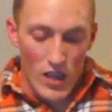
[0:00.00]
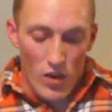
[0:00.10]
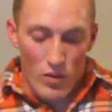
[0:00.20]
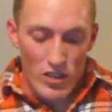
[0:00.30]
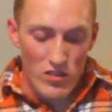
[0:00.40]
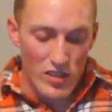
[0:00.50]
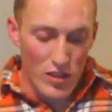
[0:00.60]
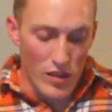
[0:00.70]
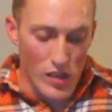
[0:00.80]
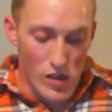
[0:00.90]
When
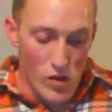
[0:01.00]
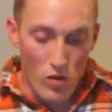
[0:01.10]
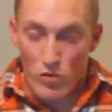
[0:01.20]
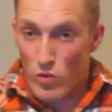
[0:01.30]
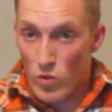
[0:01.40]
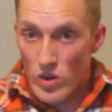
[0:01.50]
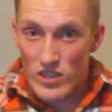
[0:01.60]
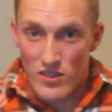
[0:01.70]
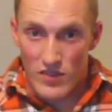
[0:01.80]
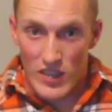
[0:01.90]
using
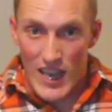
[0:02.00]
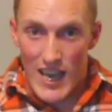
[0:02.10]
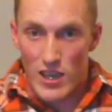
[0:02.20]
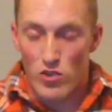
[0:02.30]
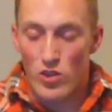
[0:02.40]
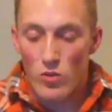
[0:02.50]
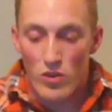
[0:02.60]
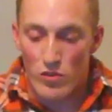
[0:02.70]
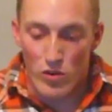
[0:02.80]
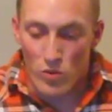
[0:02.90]
rewards for that, you don't
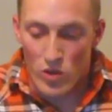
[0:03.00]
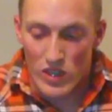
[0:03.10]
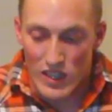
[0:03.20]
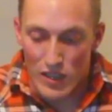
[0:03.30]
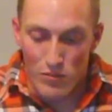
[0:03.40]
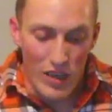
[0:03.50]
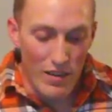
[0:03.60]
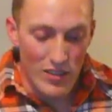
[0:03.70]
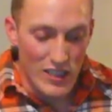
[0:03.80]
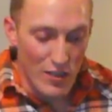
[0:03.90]
want to reward them
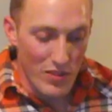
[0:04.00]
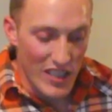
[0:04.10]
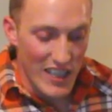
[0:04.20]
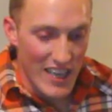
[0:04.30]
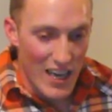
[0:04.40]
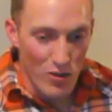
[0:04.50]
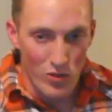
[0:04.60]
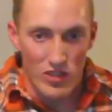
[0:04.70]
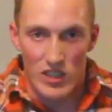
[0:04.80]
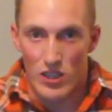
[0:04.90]
every time they lay down
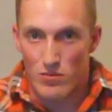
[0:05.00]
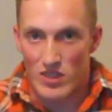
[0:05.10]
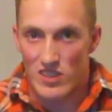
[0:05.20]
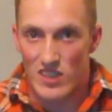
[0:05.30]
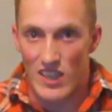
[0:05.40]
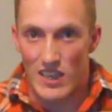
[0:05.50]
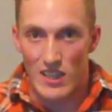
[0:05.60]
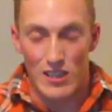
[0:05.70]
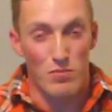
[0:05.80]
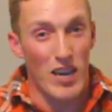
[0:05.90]
when you tell them to sit.
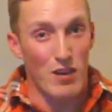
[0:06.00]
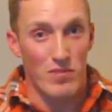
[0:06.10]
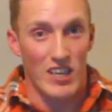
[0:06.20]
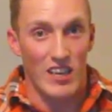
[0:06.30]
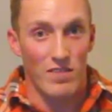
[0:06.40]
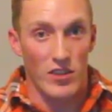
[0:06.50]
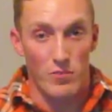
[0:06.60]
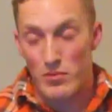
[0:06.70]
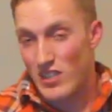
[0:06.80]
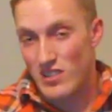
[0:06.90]
That's bad behavior
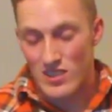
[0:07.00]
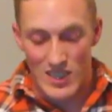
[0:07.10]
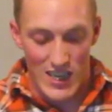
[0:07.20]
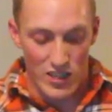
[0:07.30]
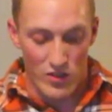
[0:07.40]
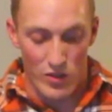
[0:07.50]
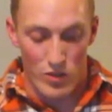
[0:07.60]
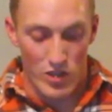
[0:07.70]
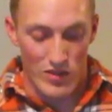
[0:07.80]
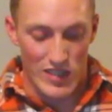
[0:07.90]
because he's not doing
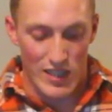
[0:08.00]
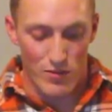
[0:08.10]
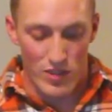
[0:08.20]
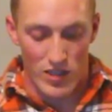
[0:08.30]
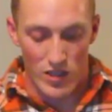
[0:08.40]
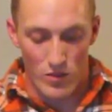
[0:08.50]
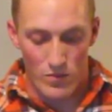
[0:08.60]
what you intend him to do.